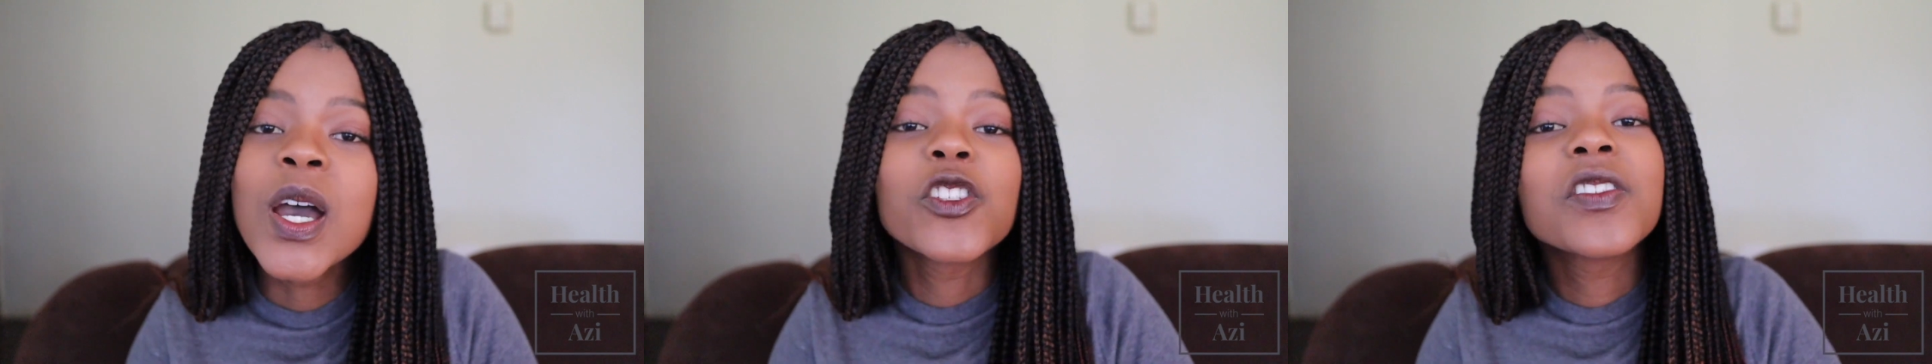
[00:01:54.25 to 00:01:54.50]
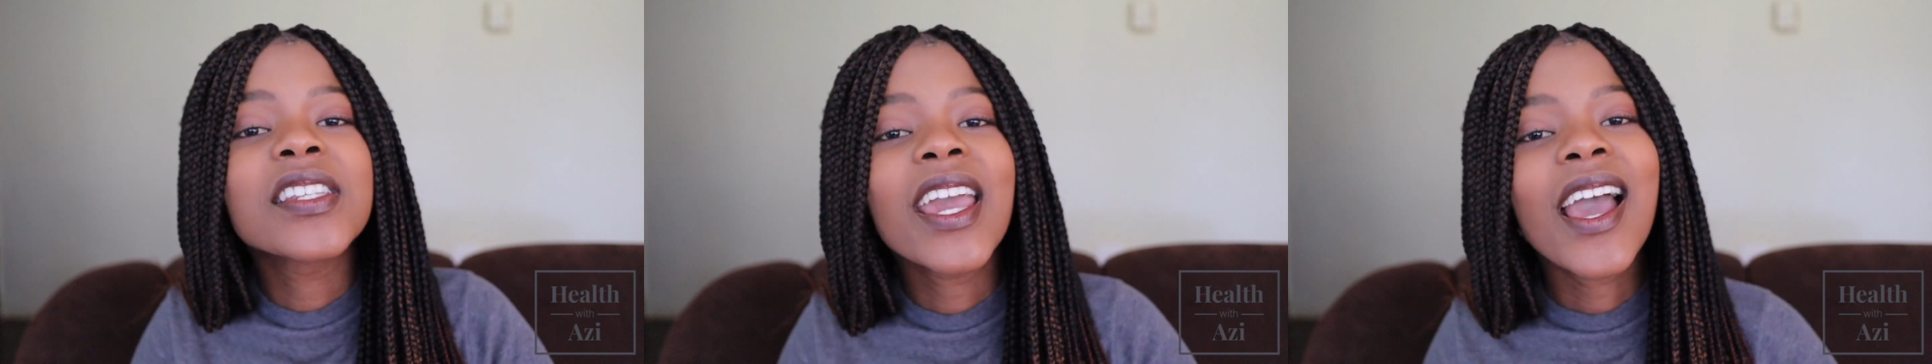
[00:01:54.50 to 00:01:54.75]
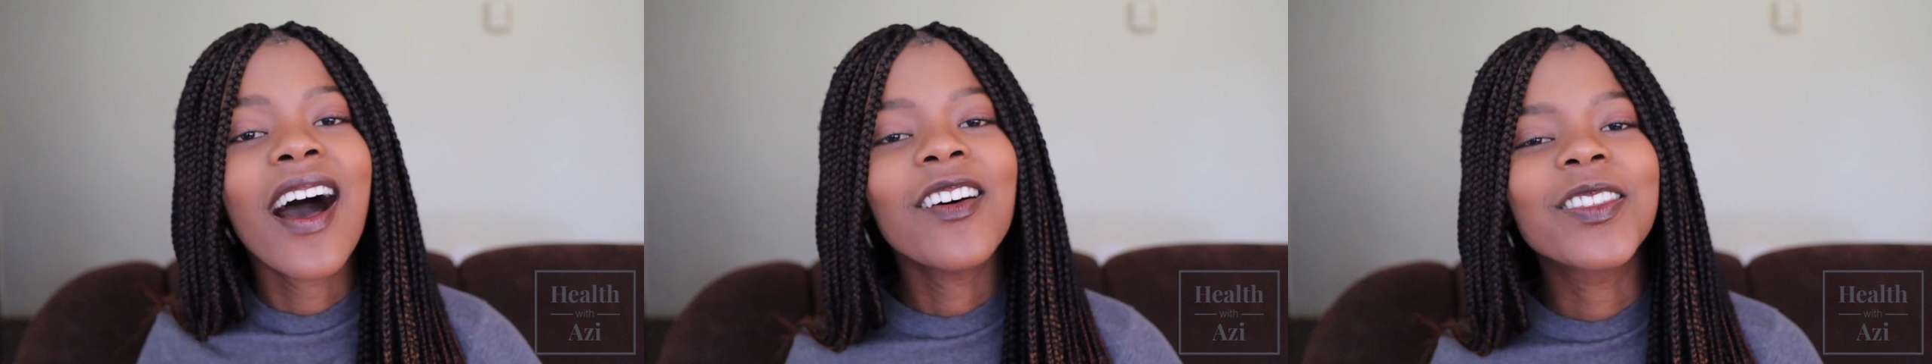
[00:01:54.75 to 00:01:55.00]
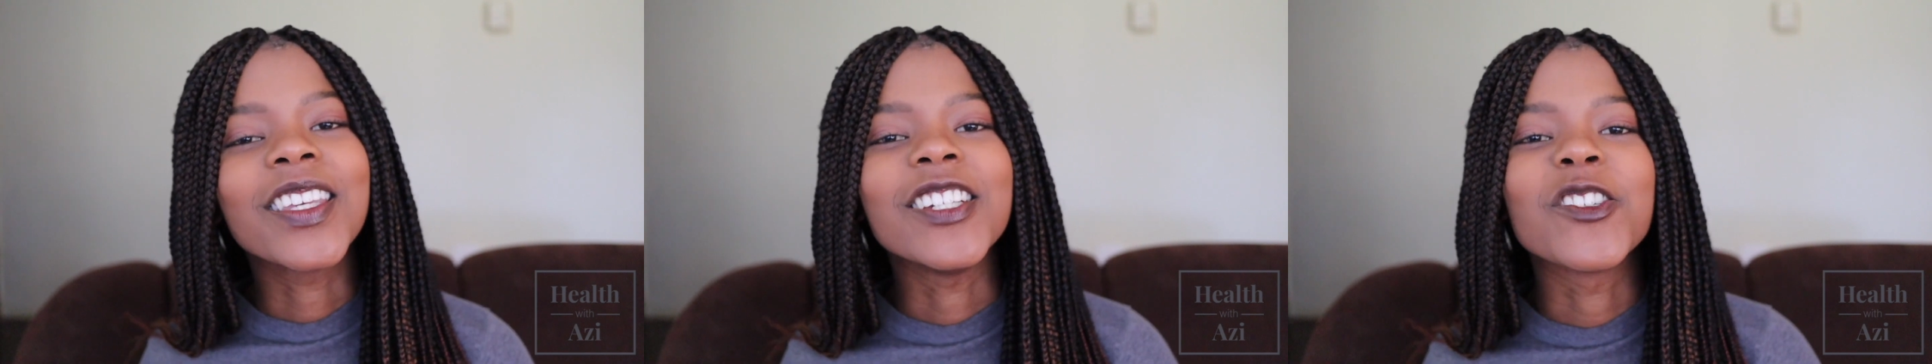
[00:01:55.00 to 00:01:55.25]
to stay
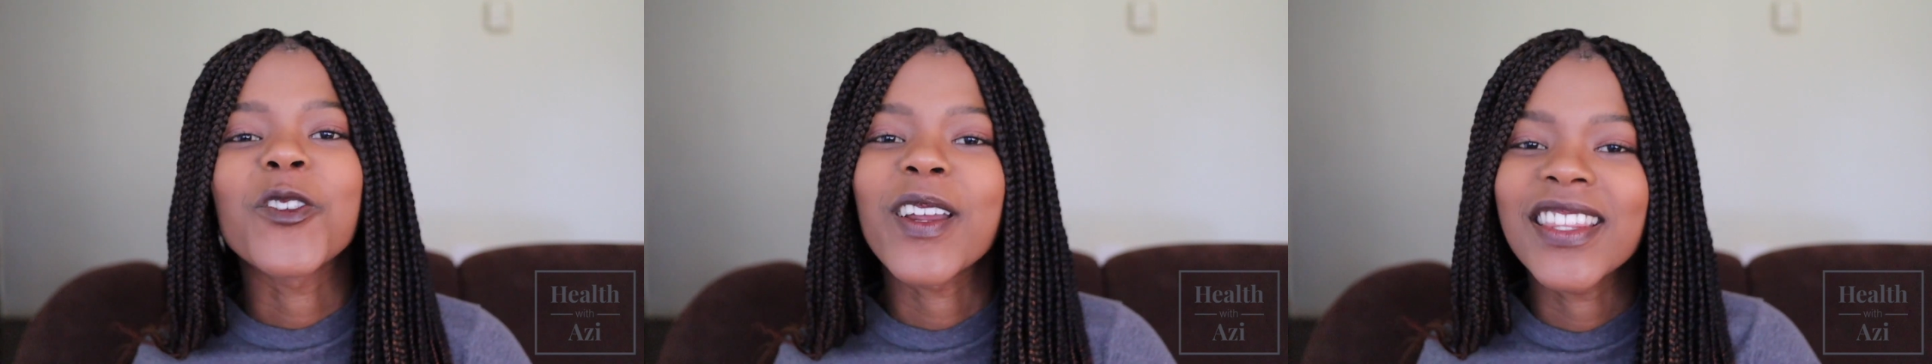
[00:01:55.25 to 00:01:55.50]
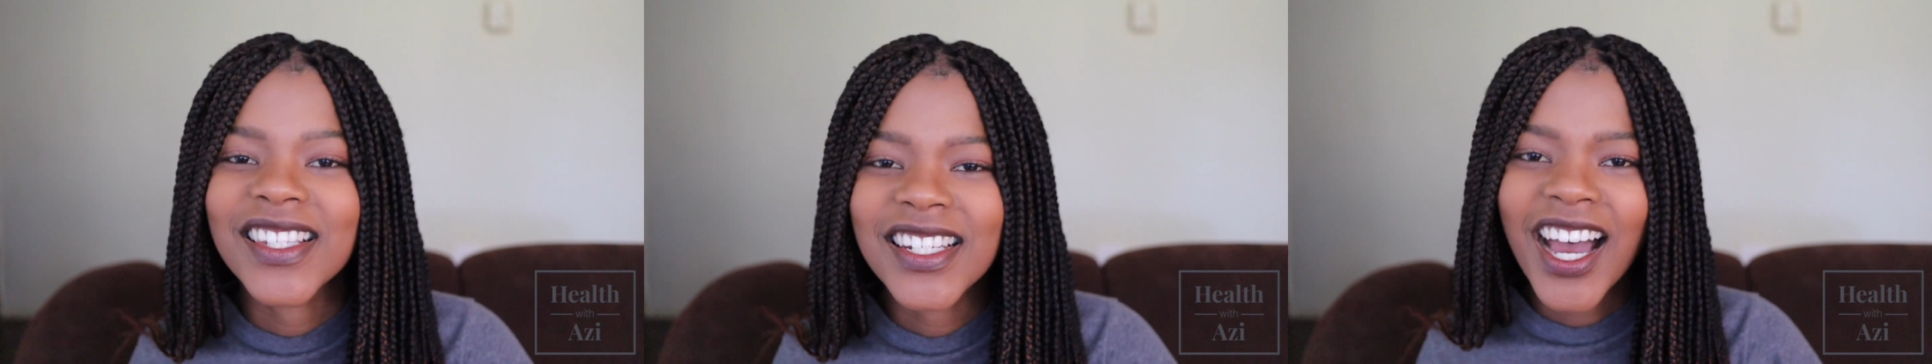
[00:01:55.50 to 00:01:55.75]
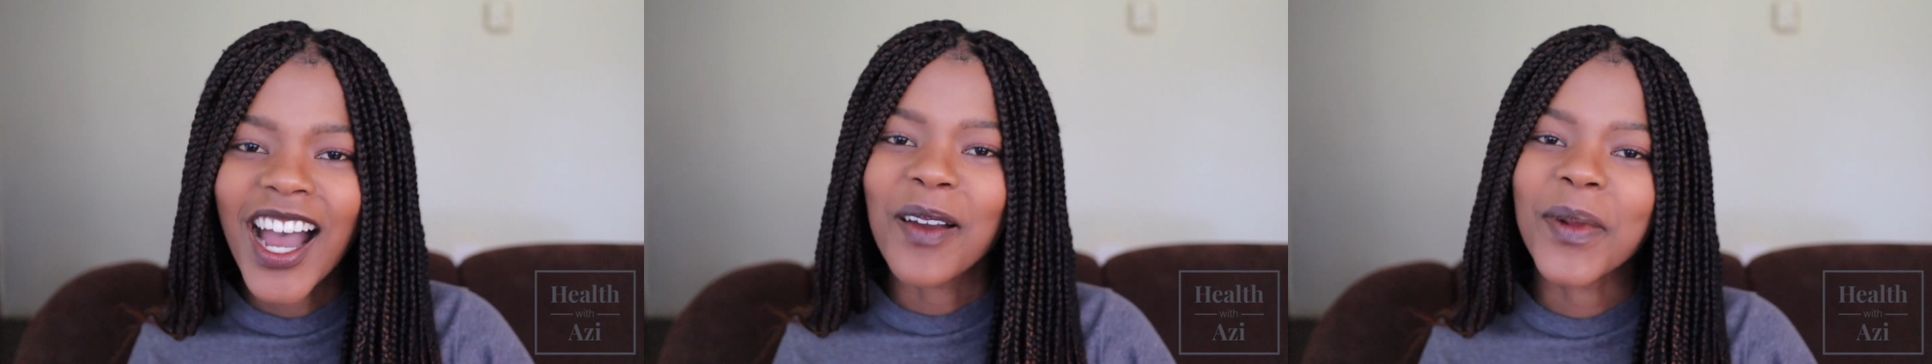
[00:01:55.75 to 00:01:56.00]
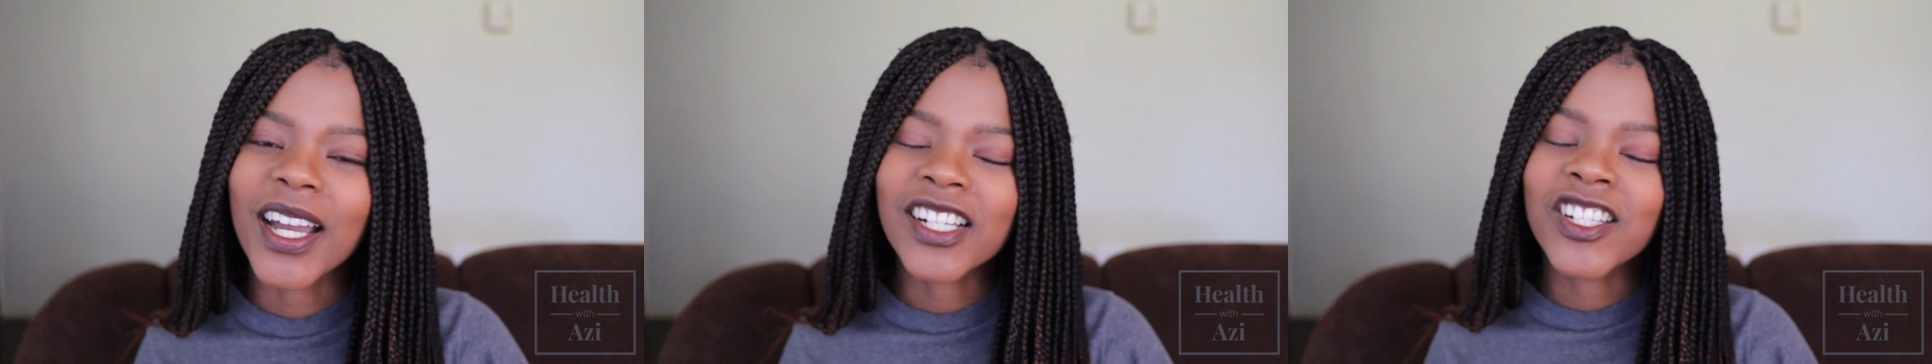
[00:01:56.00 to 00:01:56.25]
healthy during this
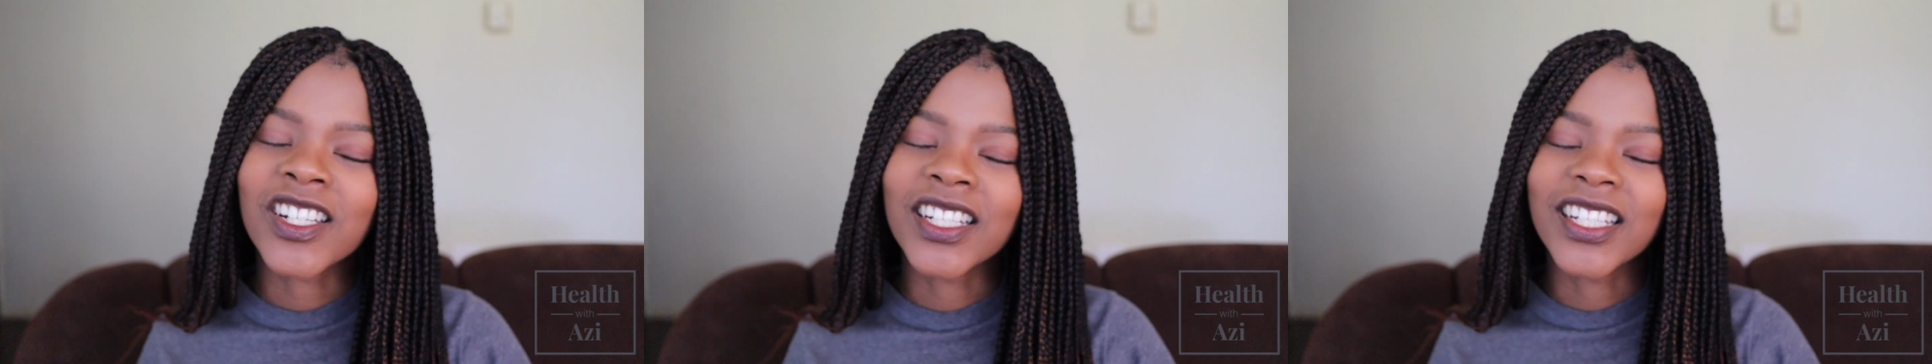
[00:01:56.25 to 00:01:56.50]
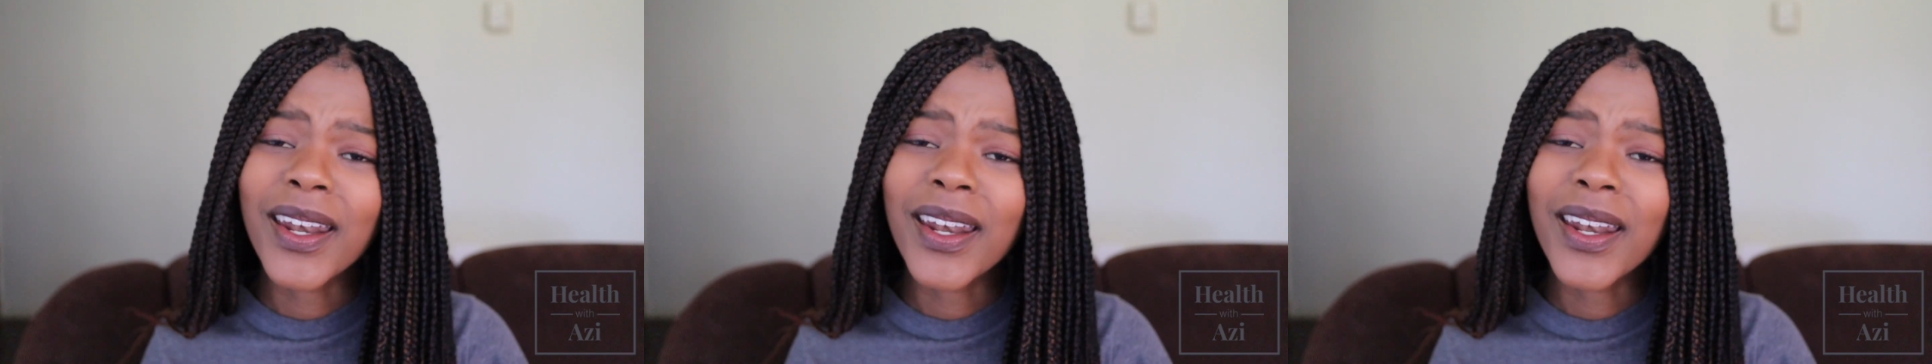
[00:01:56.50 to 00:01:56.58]
time, actually.